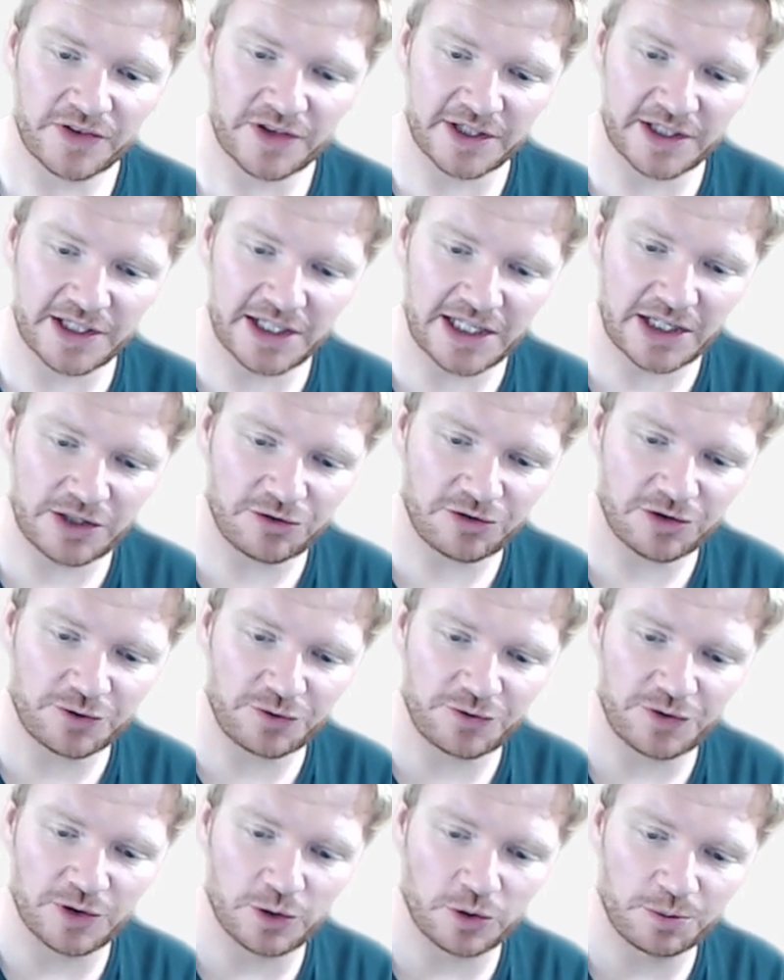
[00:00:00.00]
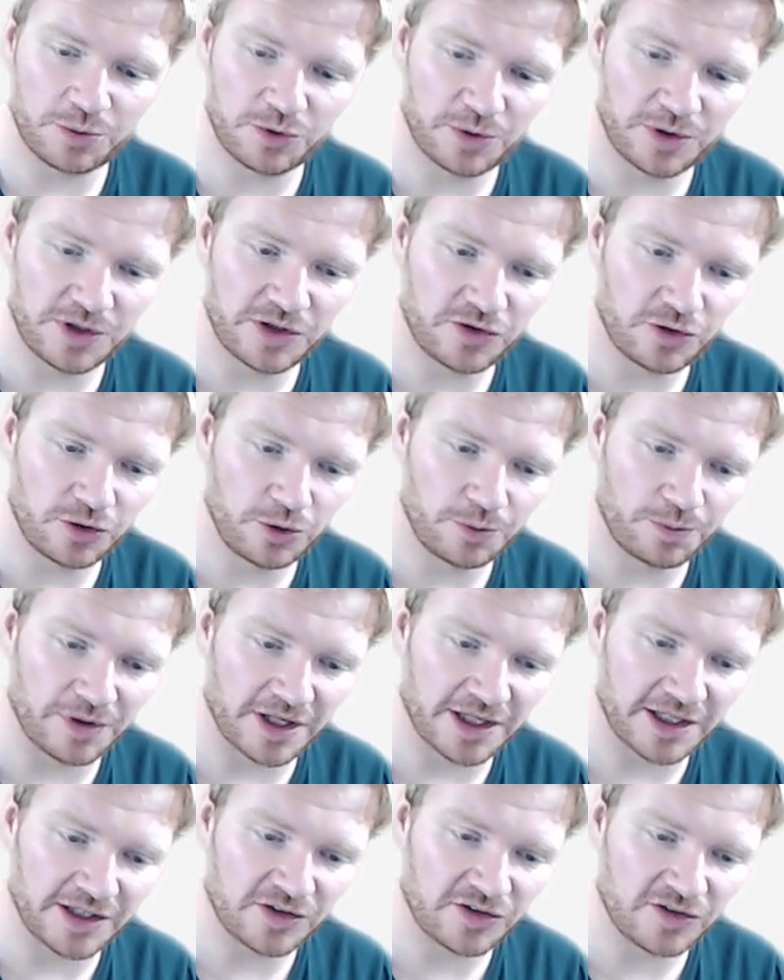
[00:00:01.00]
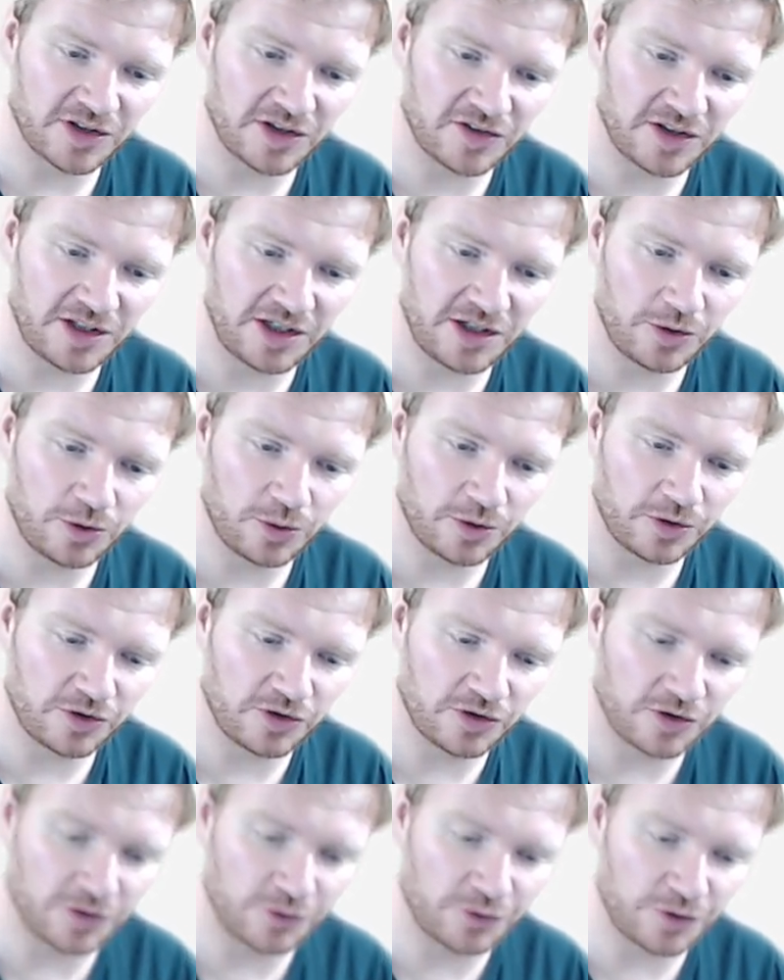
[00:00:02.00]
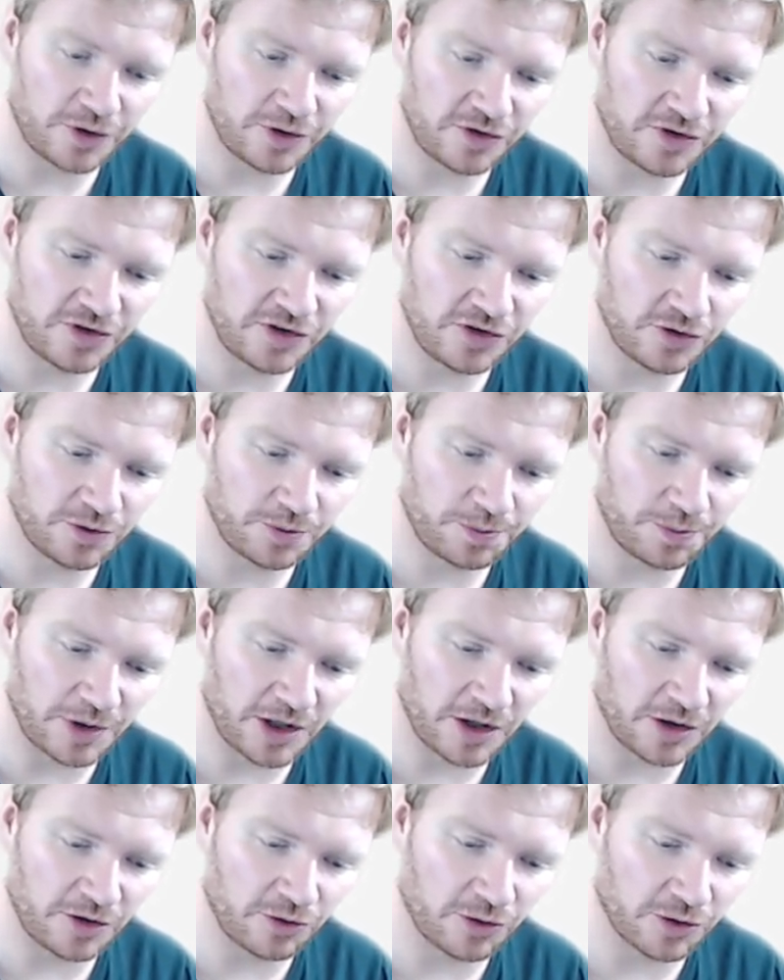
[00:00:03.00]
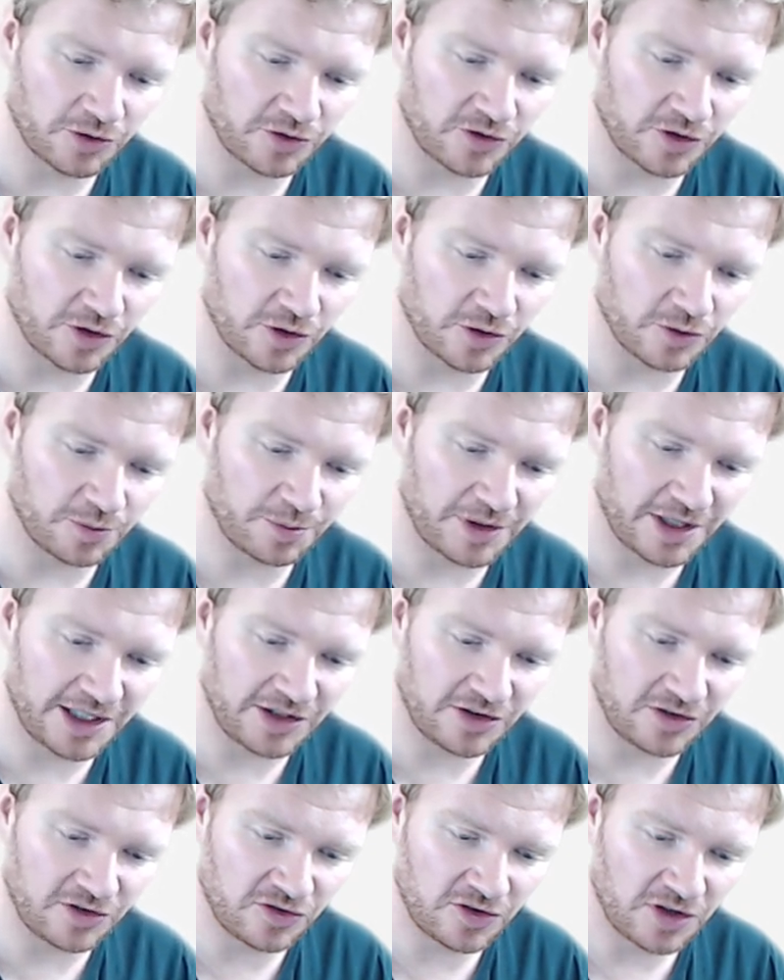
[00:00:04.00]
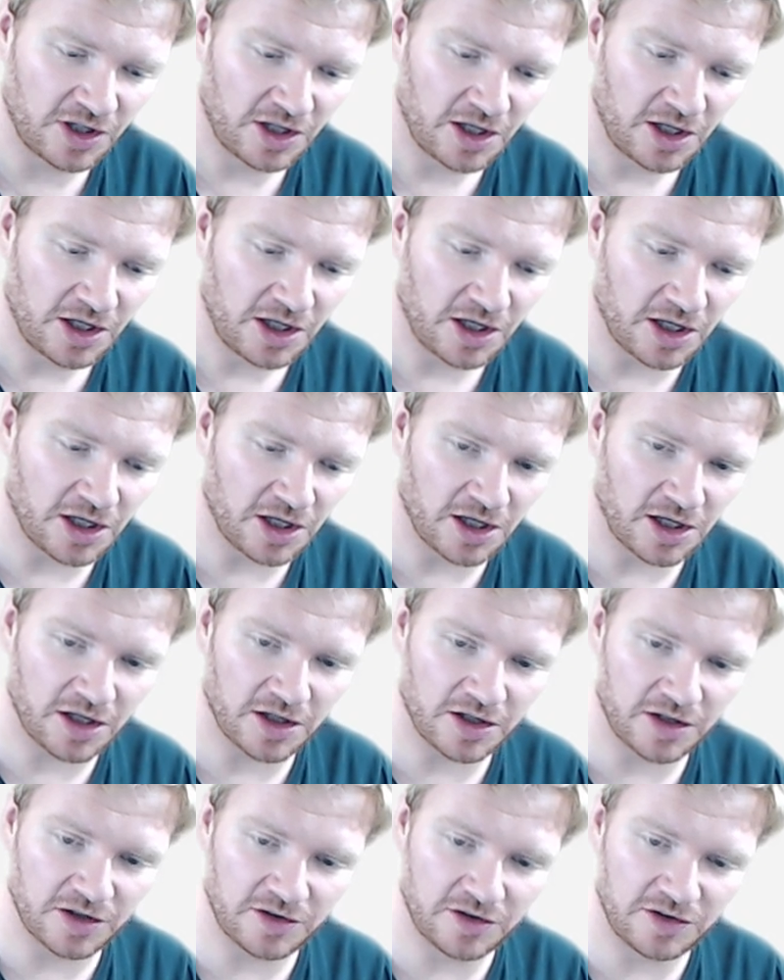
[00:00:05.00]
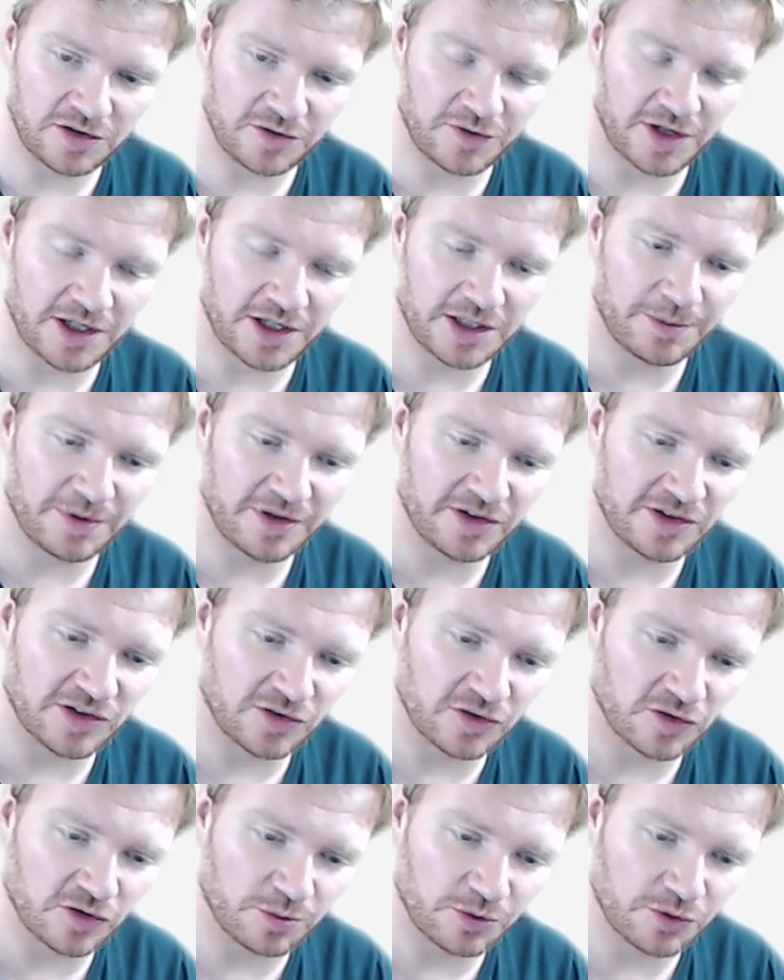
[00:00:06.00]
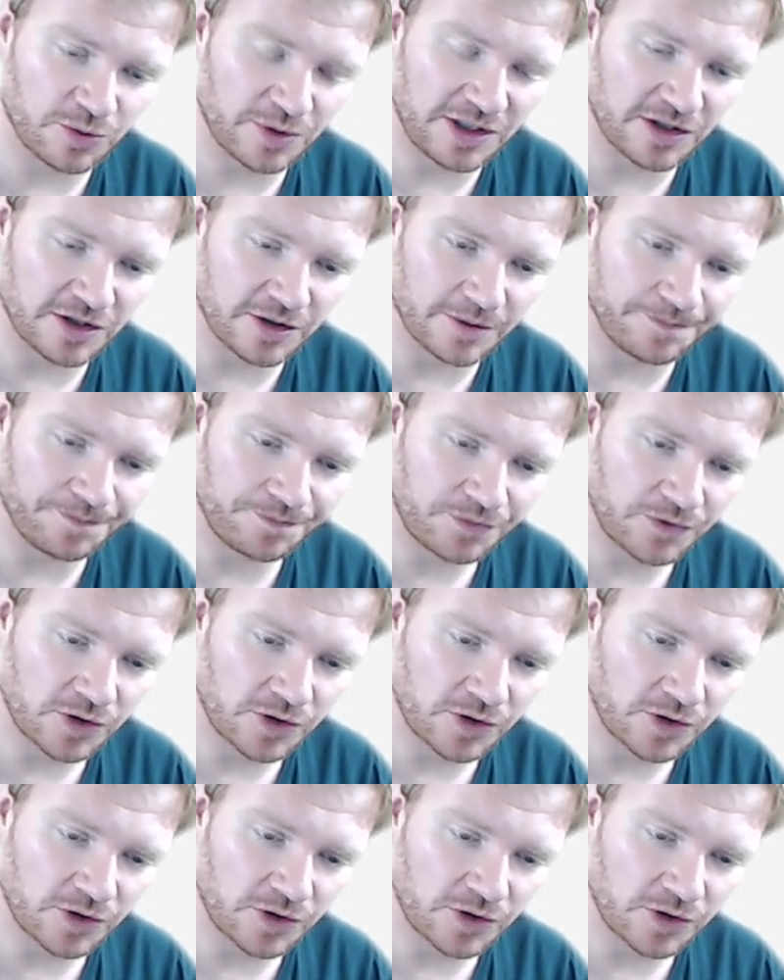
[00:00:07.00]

that the electric field between two plates is equal to the voltage across those plates uh, divided by the distance between them.